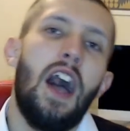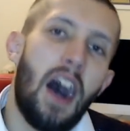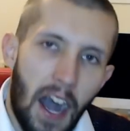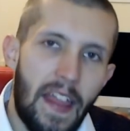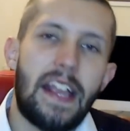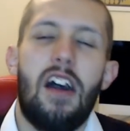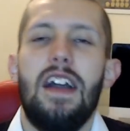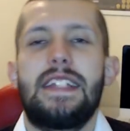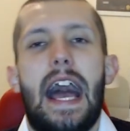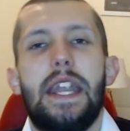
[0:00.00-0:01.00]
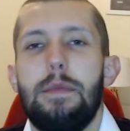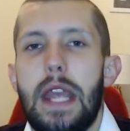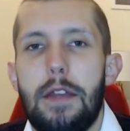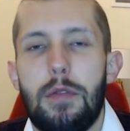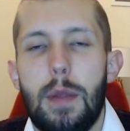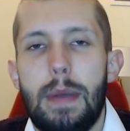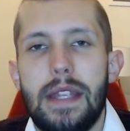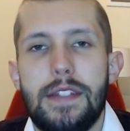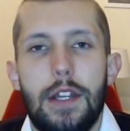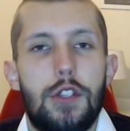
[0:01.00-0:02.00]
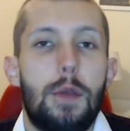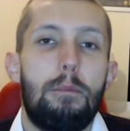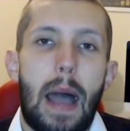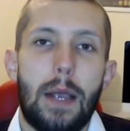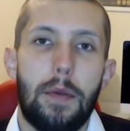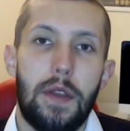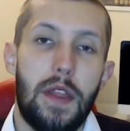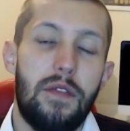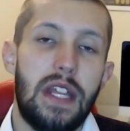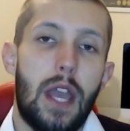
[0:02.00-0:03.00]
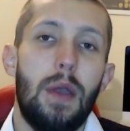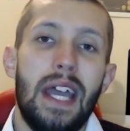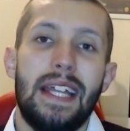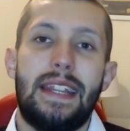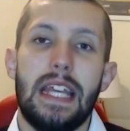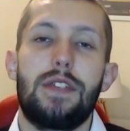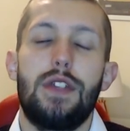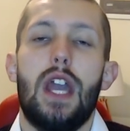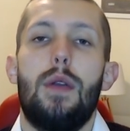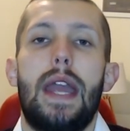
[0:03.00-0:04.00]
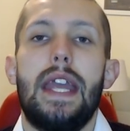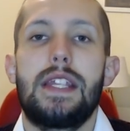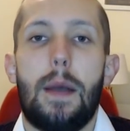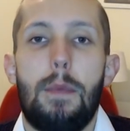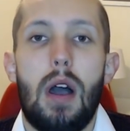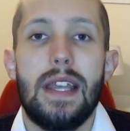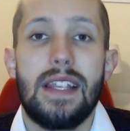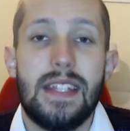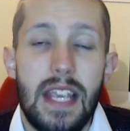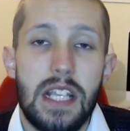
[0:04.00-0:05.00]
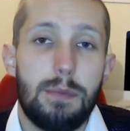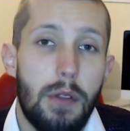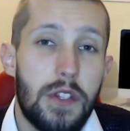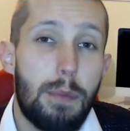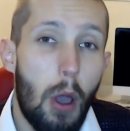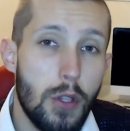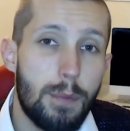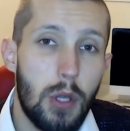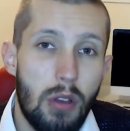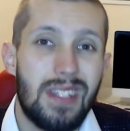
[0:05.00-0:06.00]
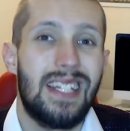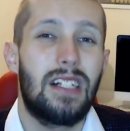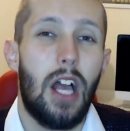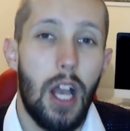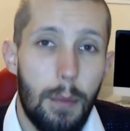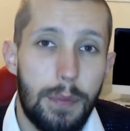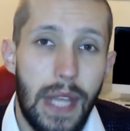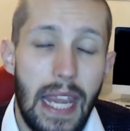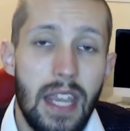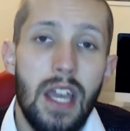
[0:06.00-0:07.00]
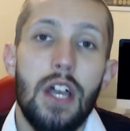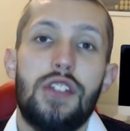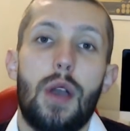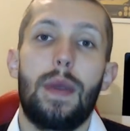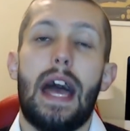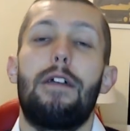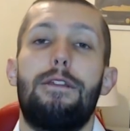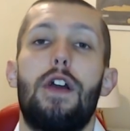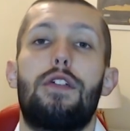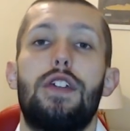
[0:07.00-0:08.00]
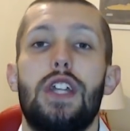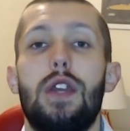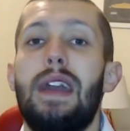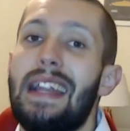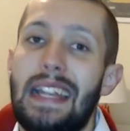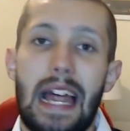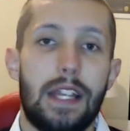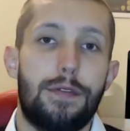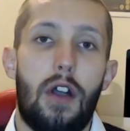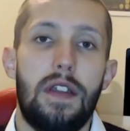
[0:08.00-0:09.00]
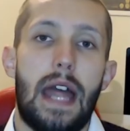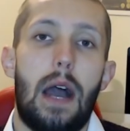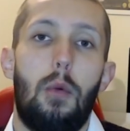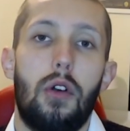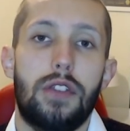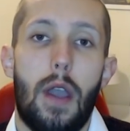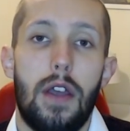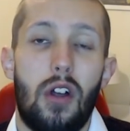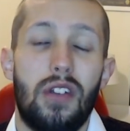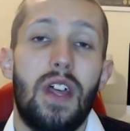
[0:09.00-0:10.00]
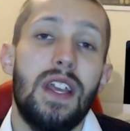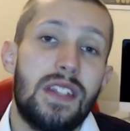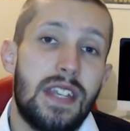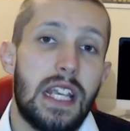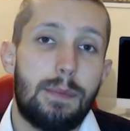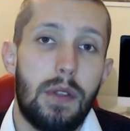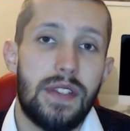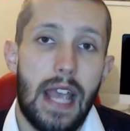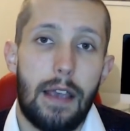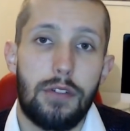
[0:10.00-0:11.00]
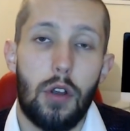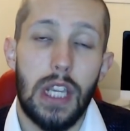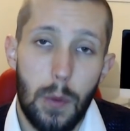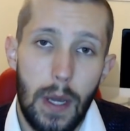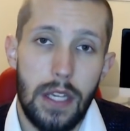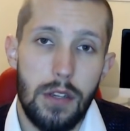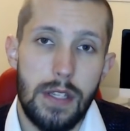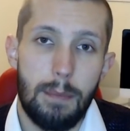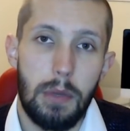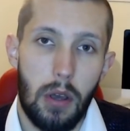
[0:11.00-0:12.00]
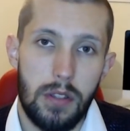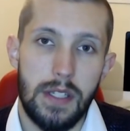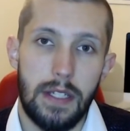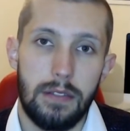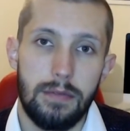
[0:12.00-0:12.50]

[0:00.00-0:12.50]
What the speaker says: Hi there guys, Adam here from The Beard Solution, back with another video. This video is my 6 months post-minoxidil update. So without further ado, let's find out what's going on 6 months after I quit using minoxidil.